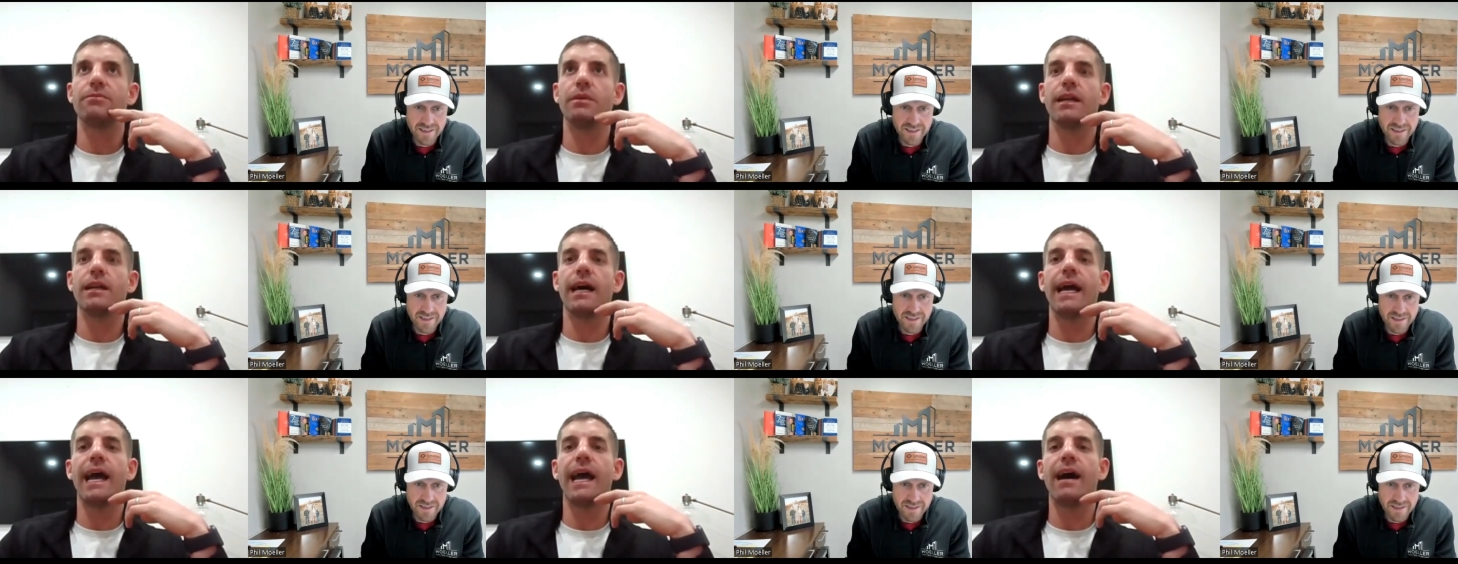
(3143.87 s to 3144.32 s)

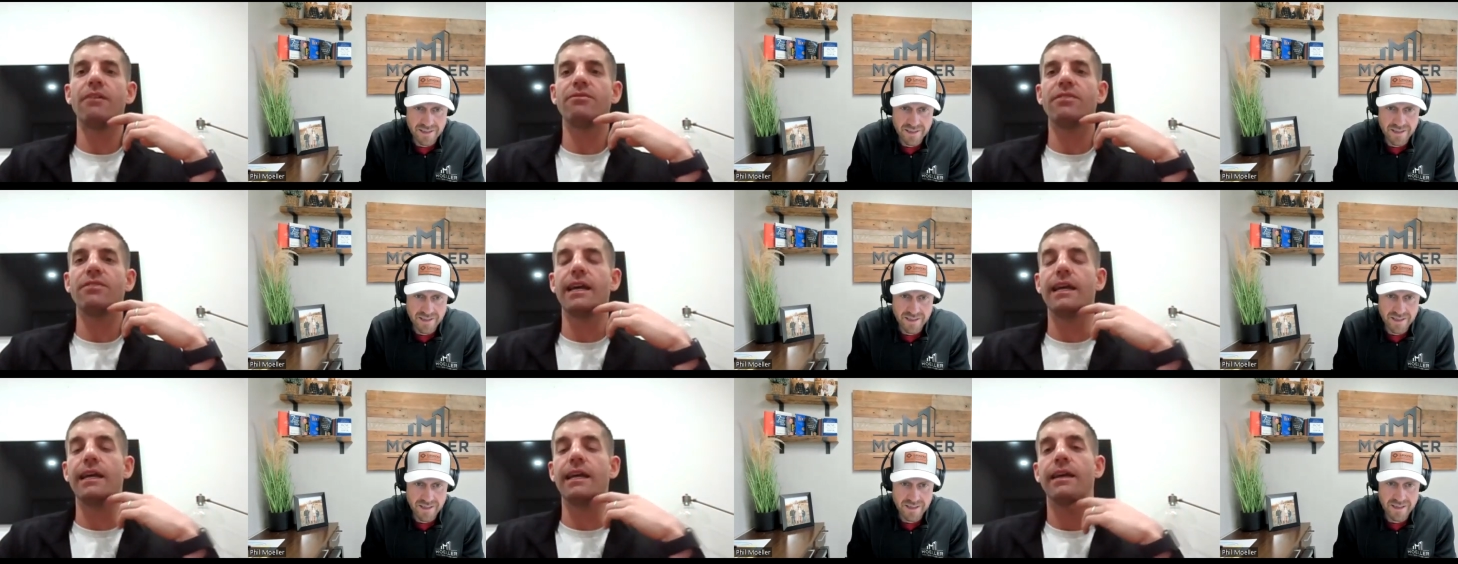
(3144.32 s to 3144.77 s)
Speaker 1: But I have
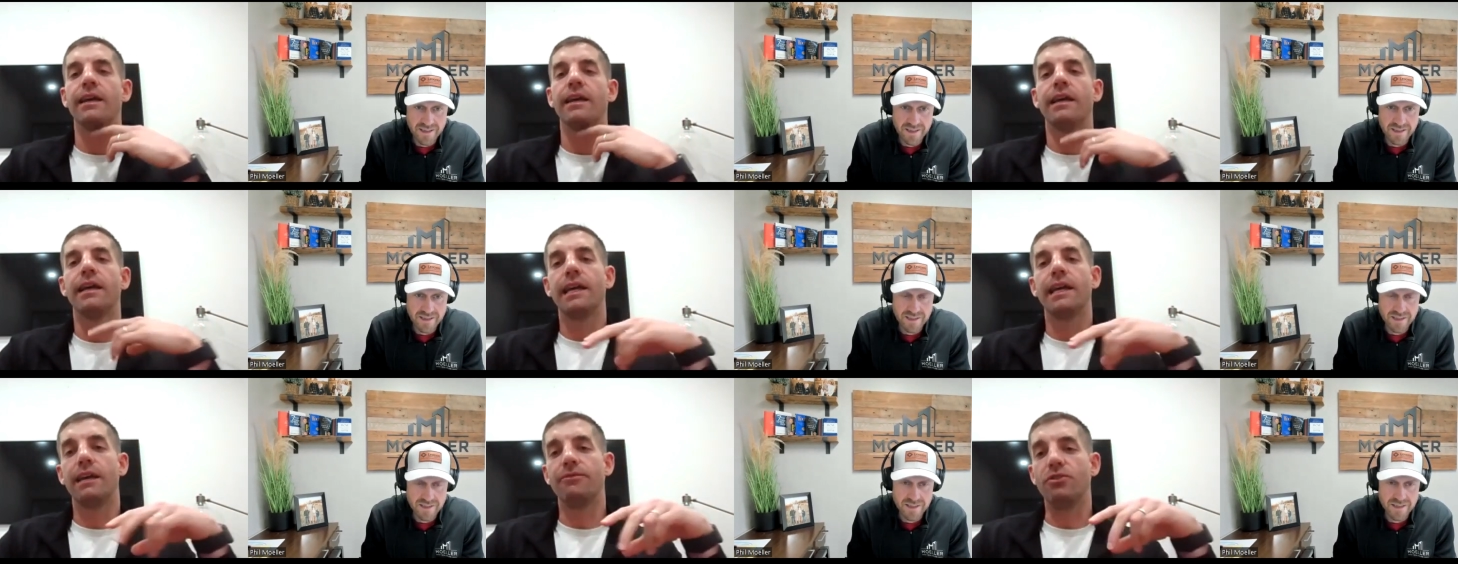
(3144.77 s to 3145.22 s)
a
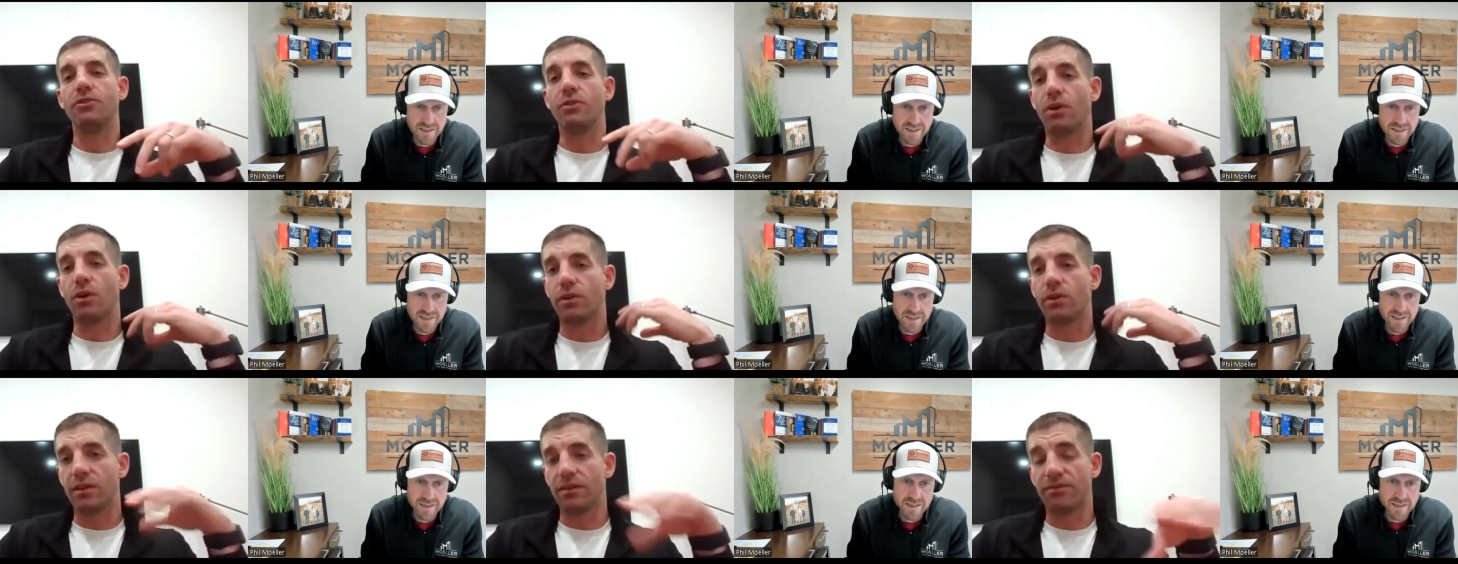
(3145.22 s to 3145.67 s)
if you
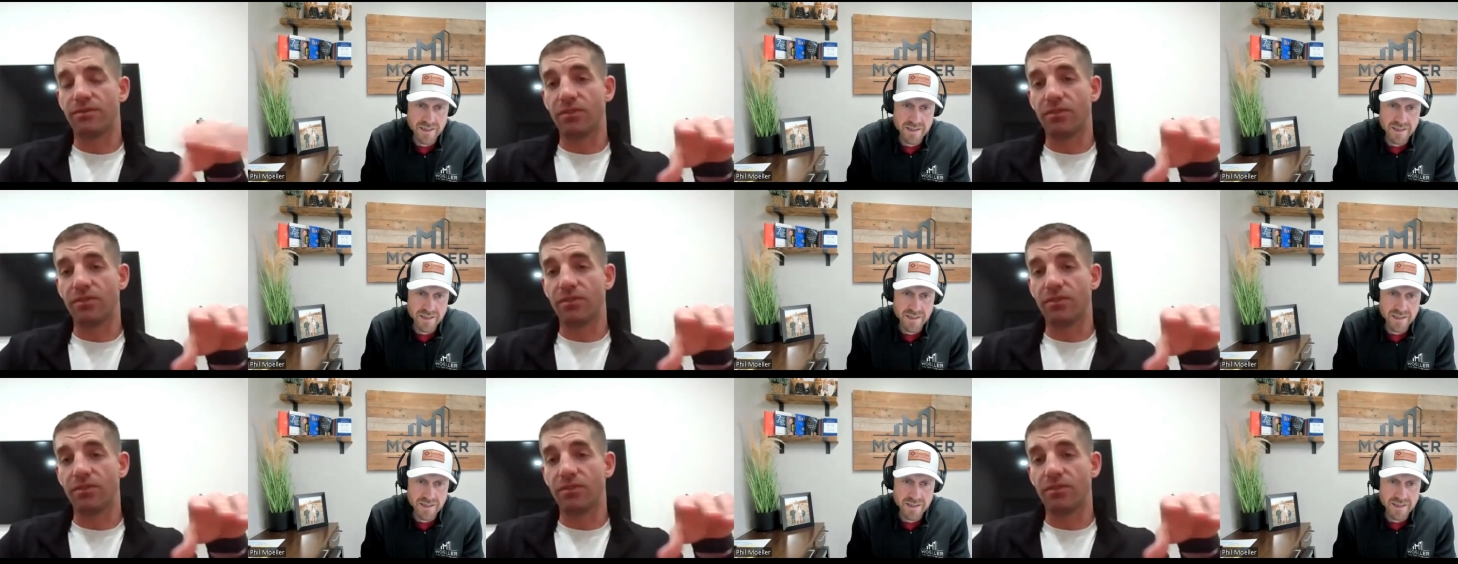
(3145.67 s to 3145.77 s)
go to the